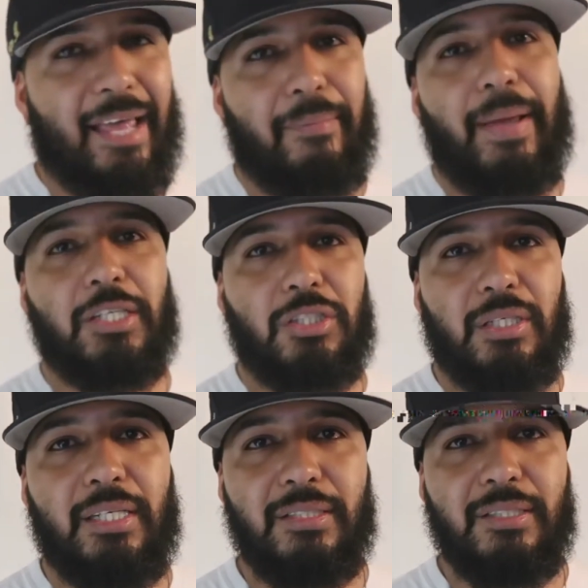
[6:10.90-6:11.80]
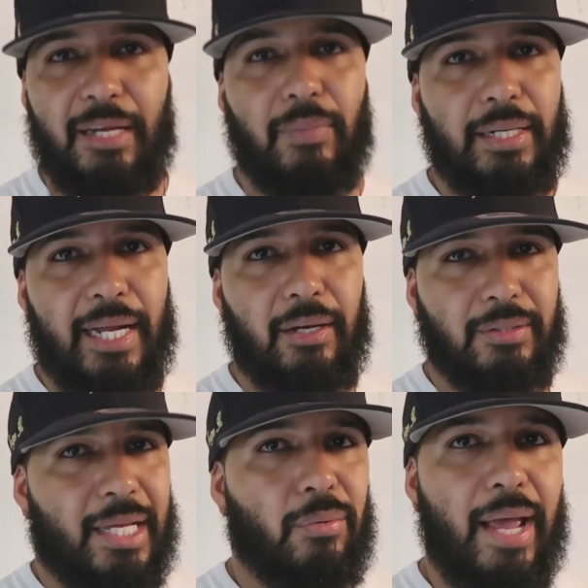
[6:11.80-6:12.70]
I can't mention his name right
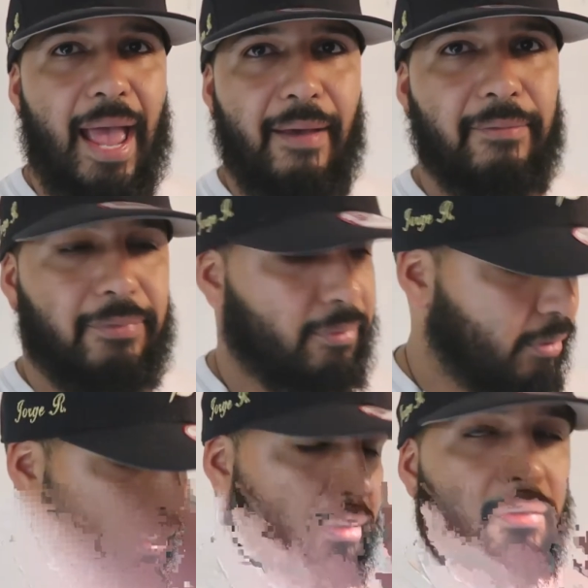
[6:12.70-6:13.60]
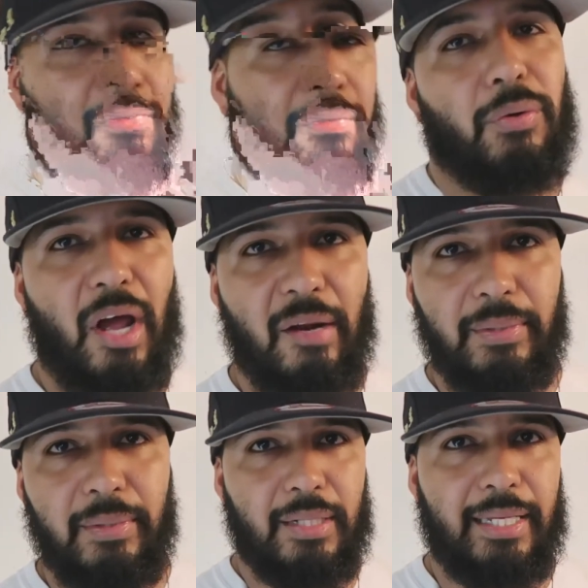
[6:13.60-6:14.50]
now because I don't have the
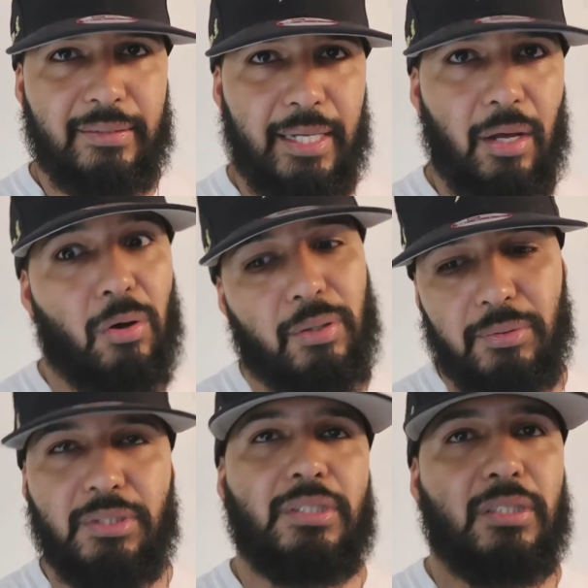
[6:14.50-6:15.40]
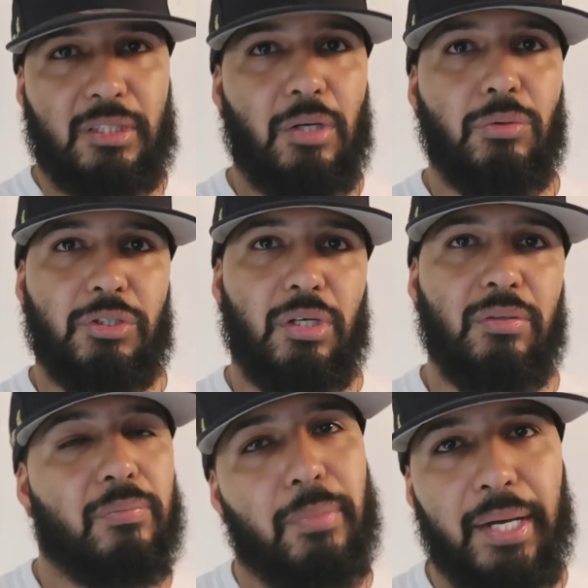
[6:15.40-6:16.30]
phone on me to like say, oh, it was
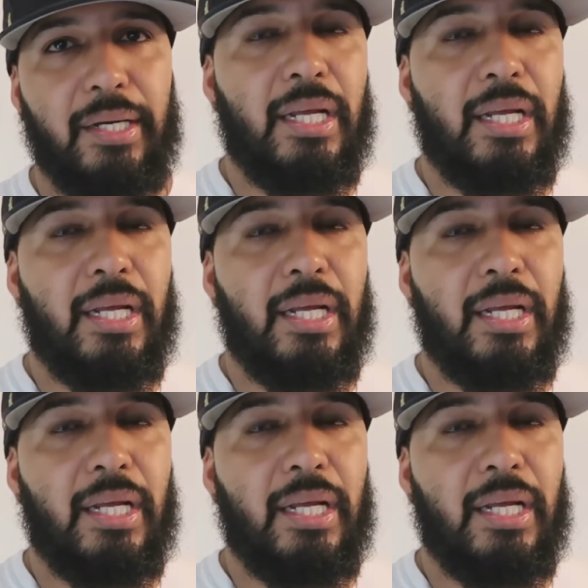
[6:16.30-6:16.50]
so-and-so.